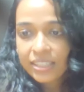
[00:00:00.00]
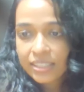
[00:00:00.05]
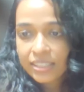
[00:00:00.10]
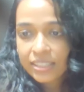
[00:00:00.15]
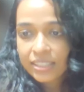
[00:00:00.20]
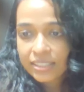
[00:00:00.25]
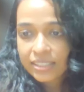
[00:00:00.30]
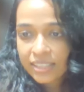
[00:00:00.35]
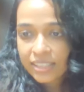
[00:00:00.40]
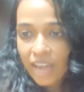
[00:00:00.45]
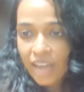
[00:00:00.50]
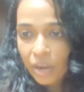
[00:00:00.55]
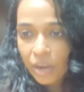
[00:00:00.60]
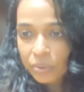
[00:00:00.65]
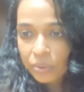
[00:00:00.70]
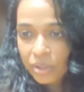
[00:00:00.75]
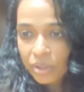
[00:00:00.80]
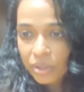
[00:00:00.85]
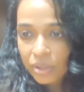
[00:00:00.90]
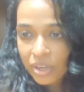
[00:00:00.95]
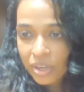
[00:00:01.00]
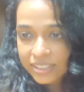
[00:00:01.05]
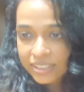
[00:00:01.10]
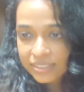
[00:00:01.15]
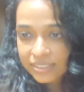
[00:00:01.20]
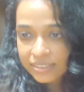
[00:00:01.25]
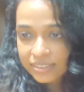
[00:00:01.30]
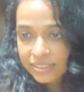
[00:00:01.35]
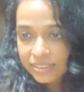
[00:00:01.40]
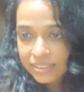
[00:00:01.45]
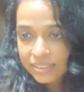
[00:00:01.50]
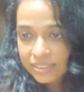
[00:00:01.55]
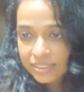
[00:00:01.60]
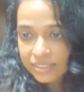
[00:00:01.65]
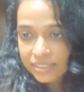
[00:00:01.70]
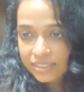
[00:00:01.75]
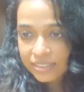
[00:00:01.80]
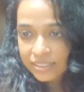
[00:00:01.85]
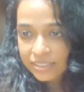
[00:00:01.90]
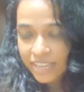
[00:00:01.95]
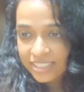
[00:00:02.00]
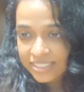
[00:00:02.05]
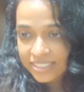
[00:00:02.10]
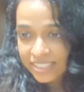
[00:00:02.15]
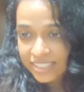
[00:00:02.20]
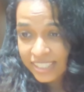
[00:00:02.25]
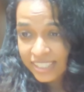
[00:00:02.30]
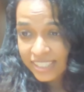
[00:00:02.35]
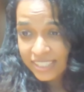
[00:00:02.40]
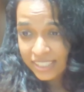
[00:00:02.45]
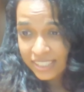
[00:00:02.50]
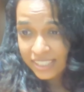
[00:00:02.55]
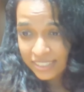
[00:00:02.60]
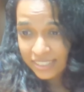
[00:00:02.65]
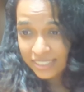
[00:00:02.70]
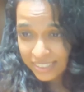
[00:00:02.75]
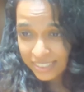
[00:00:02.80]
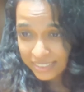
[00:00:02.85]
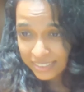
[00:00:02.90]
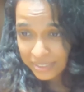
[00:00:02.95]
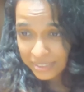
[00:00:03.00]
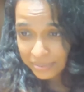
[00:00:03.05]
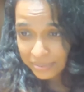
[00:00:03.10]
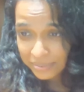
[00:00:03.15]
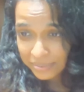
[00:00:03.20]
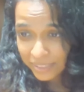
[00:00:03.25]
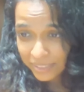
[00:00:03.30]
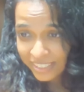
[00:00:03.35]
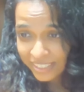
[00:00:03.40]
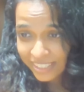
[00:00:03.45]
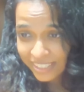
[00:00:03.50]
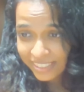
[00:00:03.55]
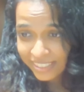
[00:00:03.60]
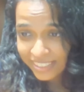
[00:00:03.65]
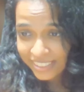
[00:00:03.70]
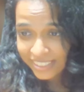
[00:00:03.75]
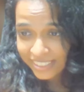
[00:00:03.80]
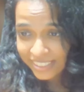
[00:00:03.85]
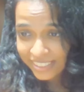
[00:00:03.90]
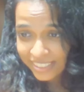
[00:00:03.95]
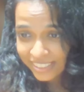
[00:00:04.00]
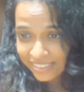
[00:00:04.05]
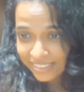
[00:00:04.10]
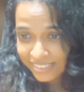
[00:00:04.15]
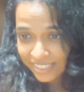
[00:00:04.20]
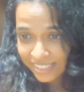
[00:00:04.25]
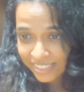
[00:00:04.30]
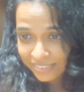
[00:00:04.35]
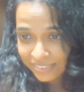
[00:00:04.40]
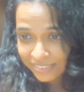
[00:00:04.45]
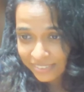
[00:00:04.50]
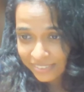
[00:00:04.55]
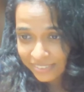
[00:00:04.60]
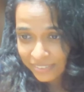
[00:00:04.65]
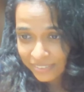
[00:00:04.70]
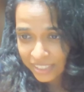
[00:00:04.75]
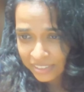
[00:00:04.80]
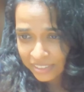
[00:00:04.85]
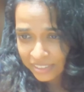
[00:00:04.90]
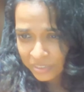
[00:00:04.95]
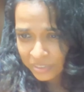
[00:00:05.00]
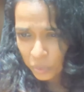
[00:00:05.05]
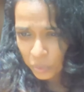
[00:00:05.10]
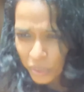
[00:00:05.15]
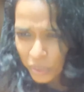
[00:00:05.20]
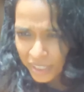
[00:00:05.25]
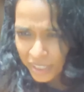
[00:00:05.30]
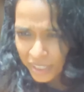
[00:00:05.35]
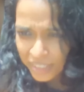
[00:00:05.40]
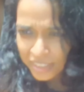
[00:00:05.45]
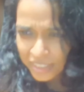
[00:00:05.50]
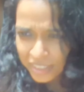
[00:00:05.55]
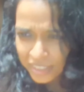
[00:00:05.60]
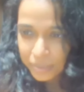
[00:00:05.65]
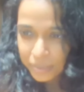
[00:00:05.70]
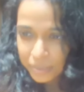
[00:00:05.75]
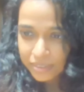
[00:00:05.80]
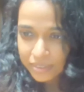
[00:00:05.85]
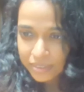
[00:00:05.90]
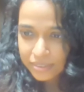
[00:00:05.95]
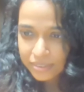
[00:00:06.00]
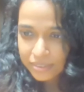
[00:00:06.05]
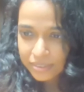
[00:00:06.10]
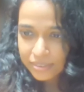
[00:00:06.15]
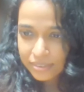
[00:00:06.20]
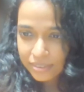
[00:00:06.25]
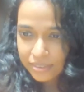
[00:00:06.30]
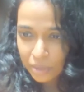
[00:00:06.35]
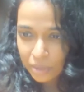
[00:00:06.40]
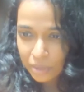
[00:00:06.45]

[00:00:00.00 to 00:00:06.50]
Uh, then how long does uh, triglyceride increase while L D L stay within okay limits?